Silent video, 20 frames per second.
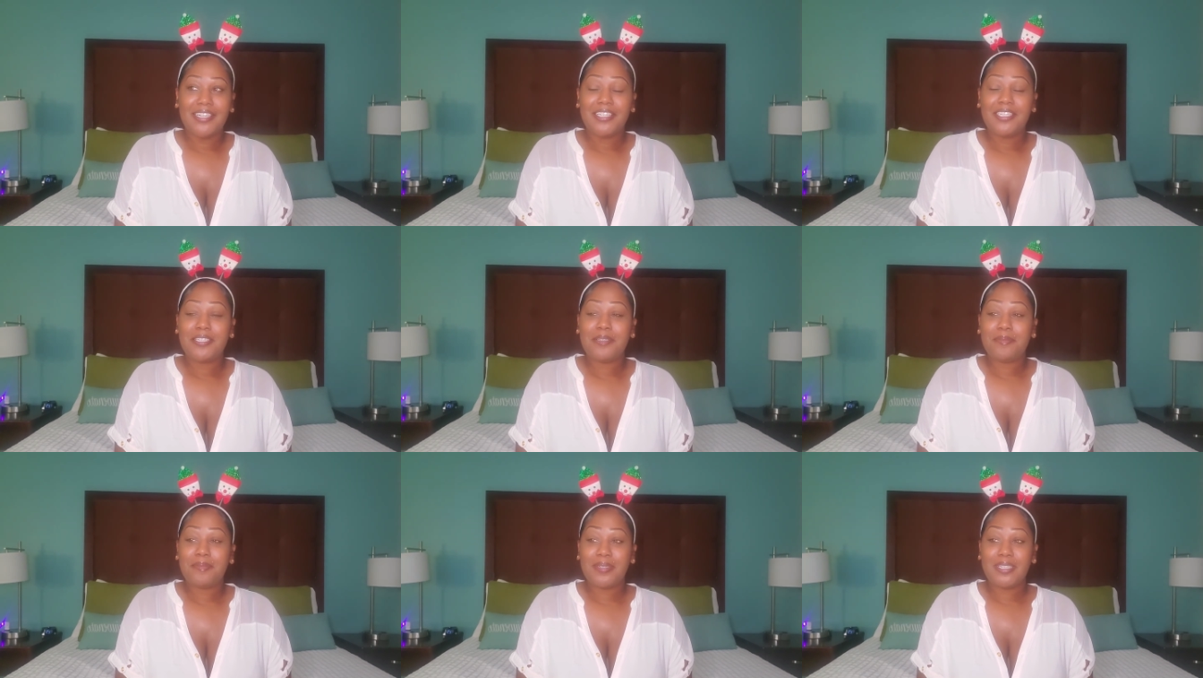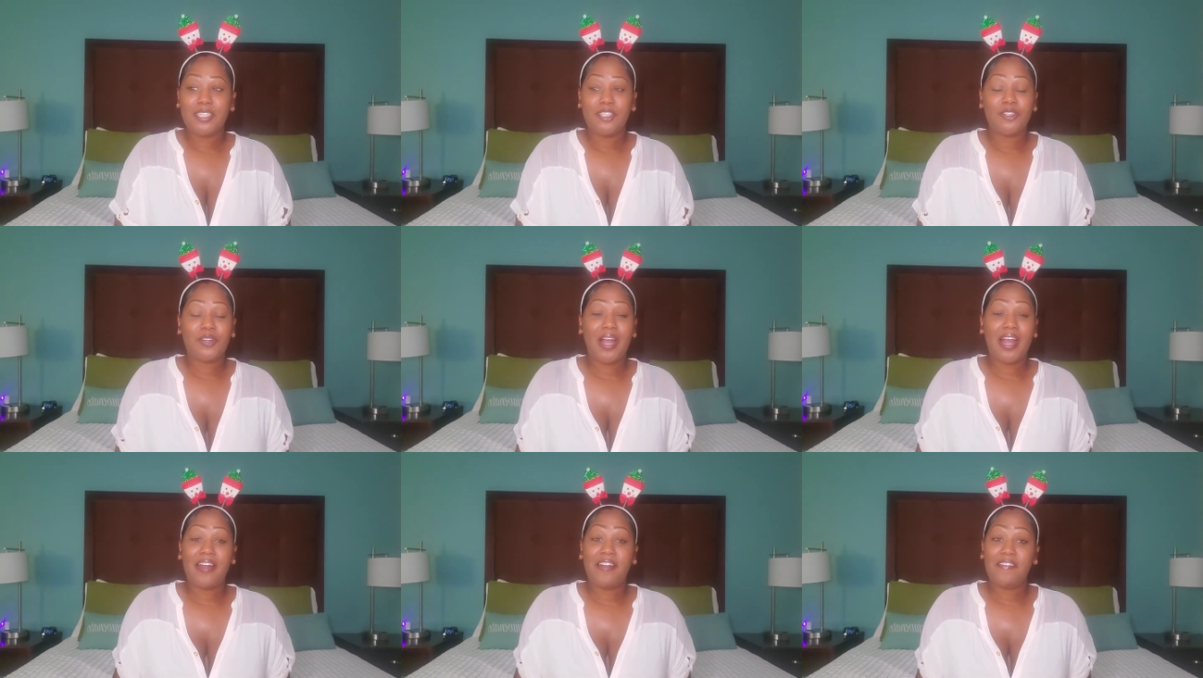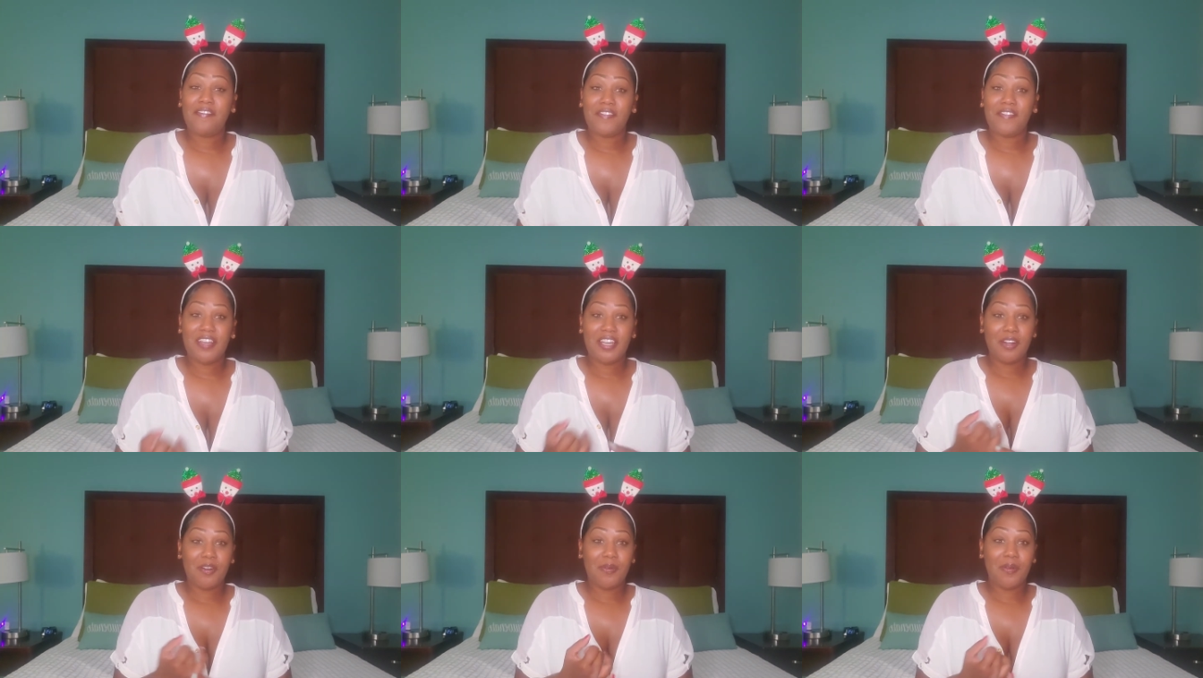to be trying to
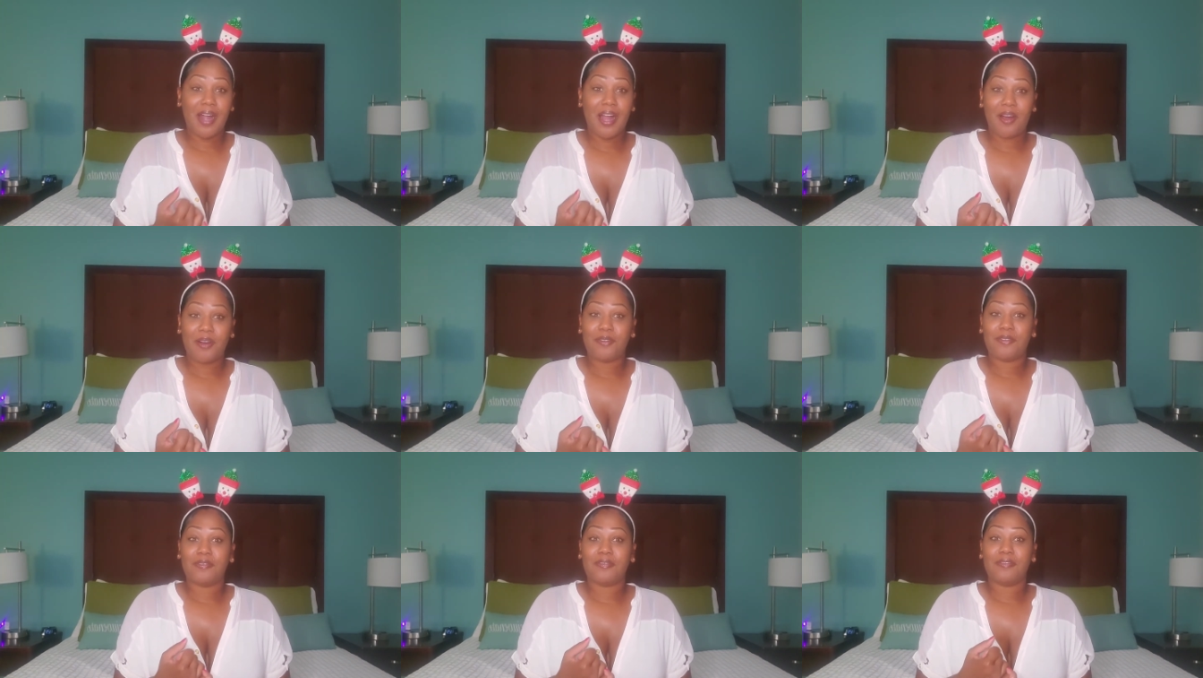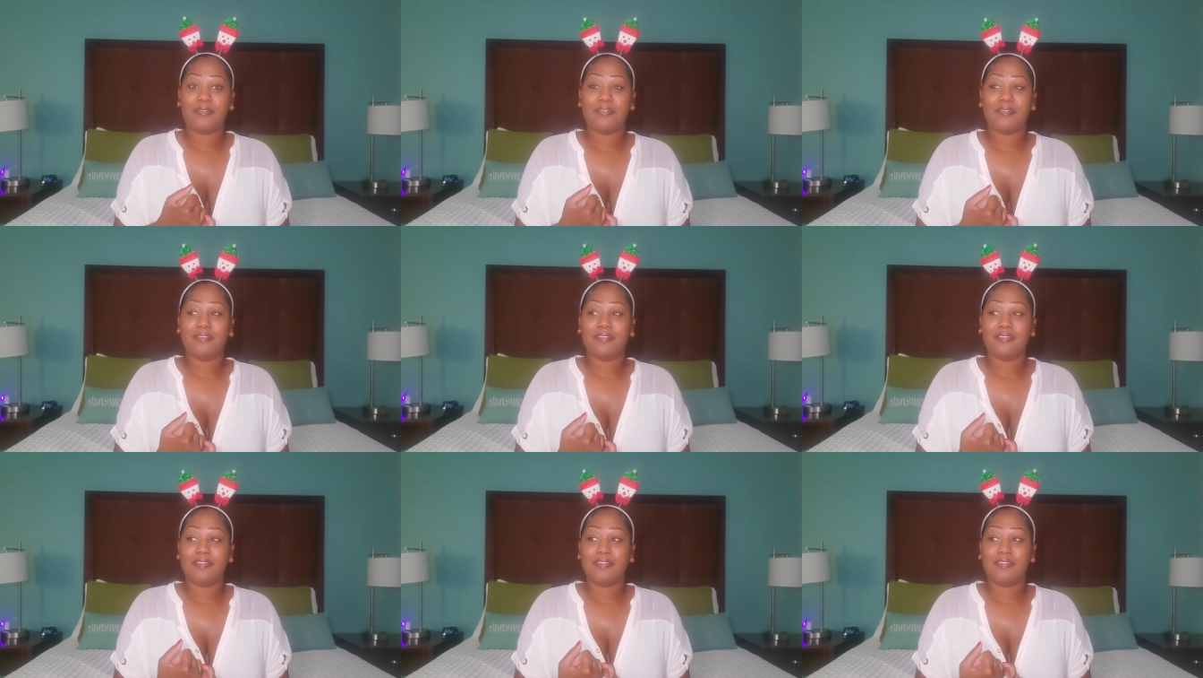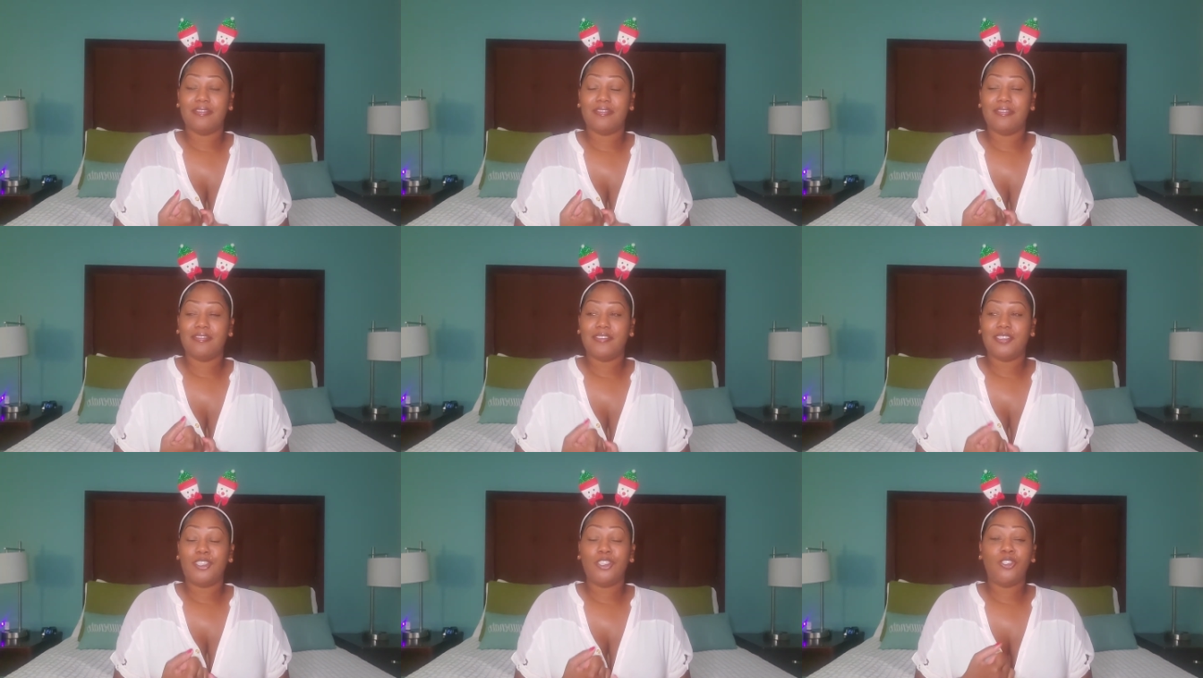figure out
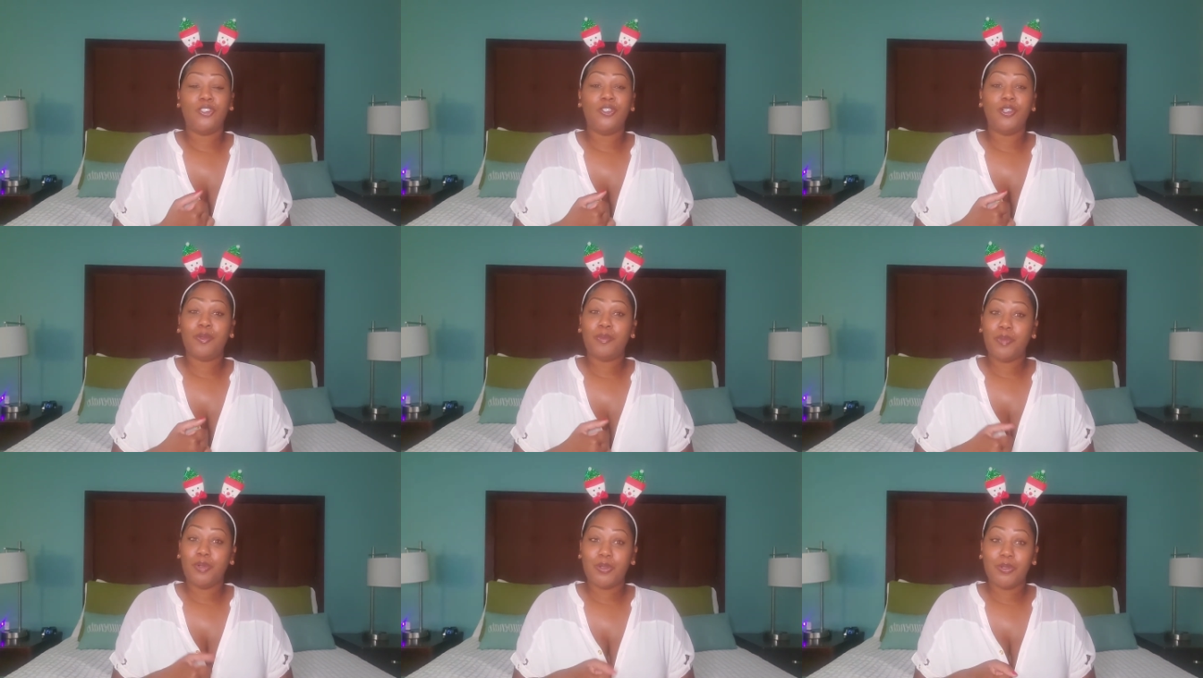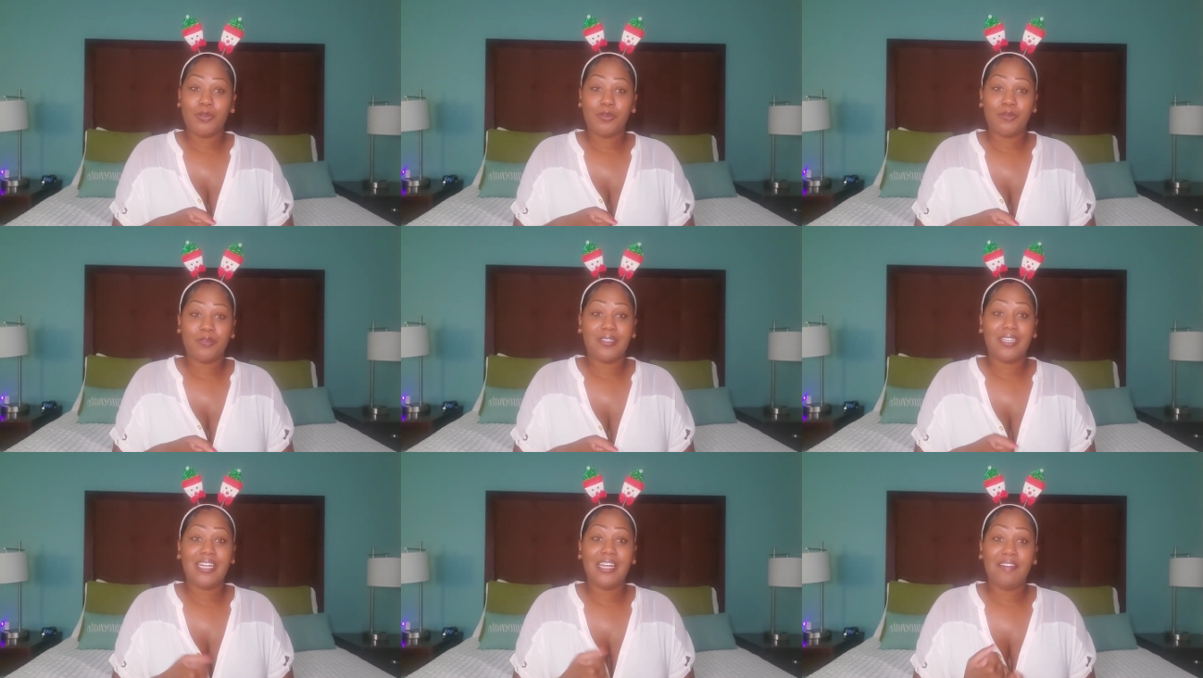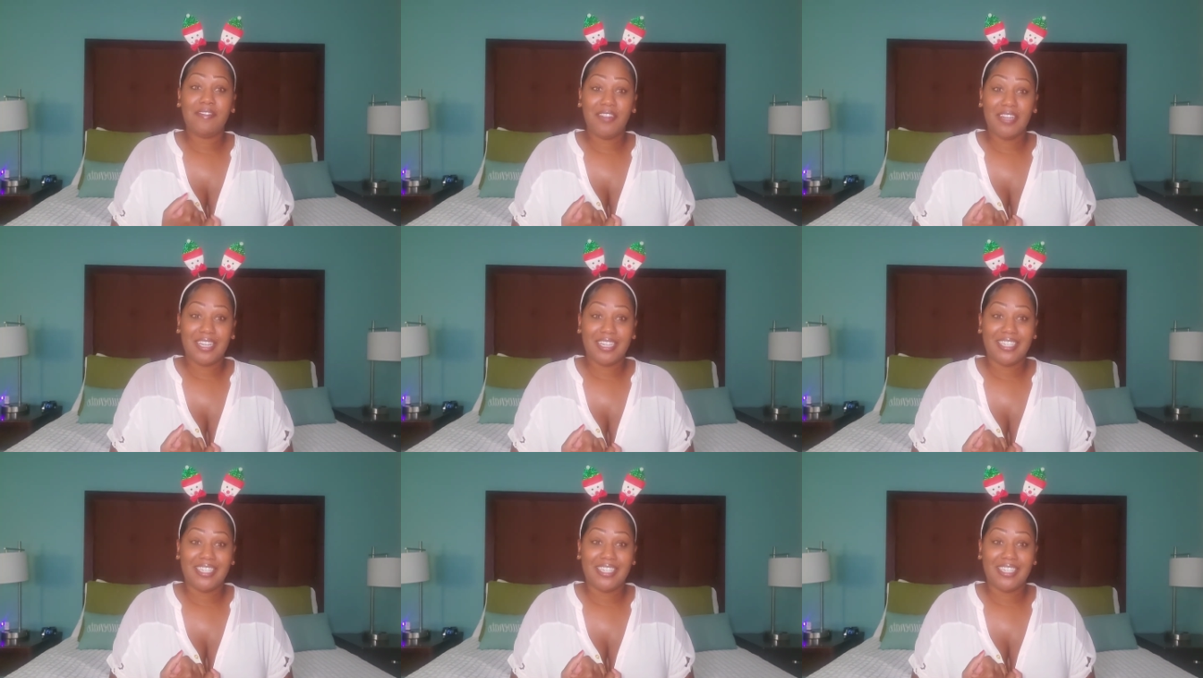suitable living